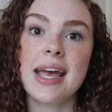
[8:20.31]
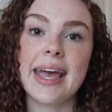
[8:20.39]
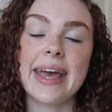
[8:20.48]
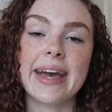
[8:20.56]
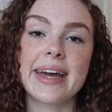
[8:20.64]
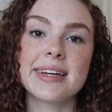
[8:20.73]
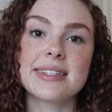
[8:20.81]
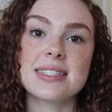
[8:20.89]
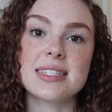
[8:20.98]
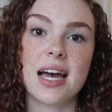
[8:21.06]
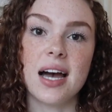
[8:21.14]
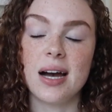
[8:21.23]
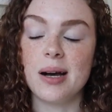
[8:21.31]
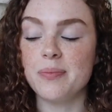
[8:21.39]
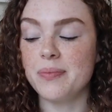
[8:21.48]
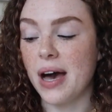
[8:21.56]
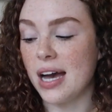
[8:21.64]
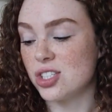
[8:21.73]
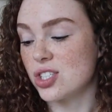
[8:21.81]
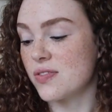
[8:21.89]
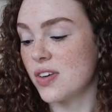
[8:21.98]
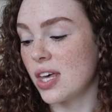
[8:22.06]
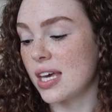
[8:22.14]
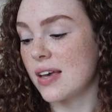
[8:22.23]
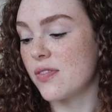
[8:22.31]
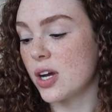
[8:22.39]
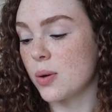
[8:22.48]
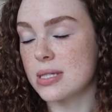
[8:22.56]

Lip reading: And I just feel like if there